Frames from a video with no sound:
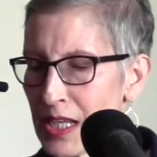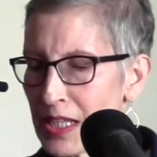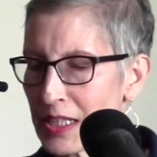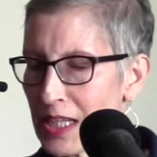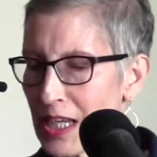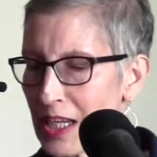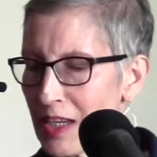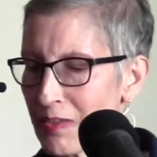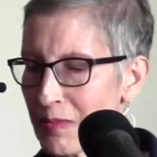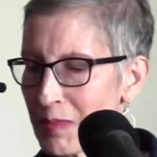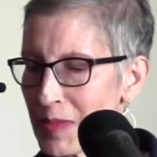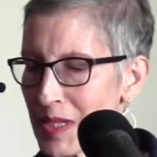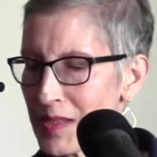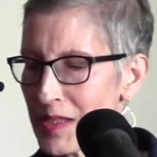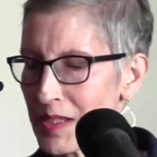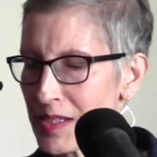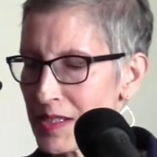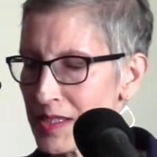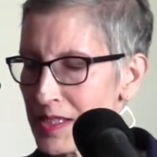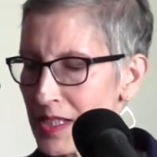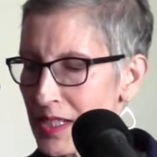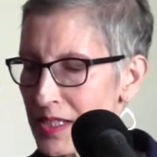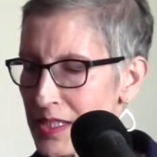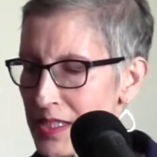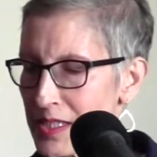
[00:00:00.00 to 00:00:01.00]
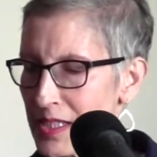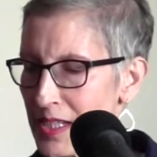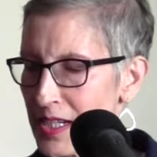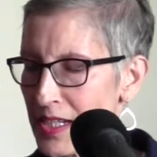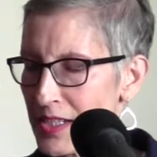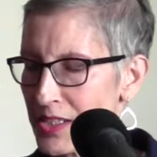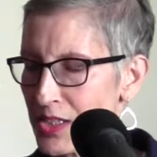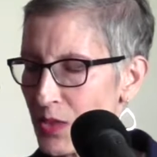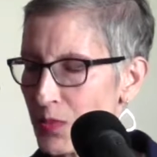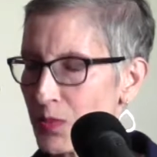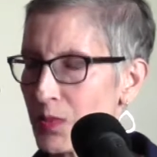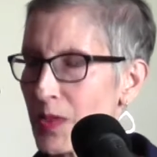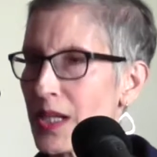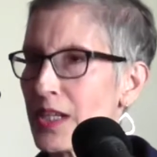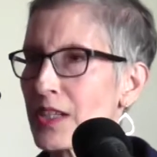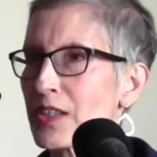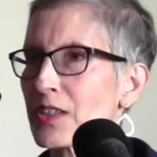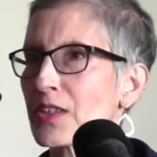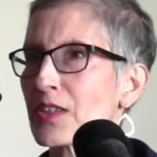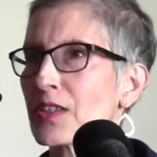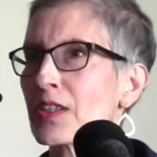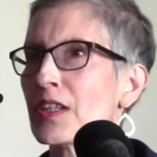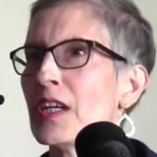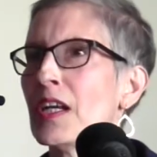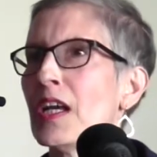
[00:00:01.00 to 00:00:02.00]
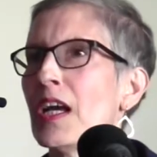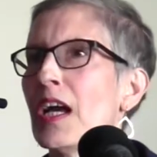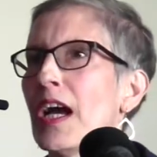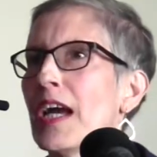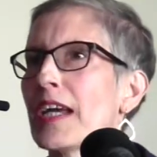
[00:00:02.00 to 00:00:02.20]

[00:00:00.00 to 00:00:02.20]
gave me the sense that as a writer,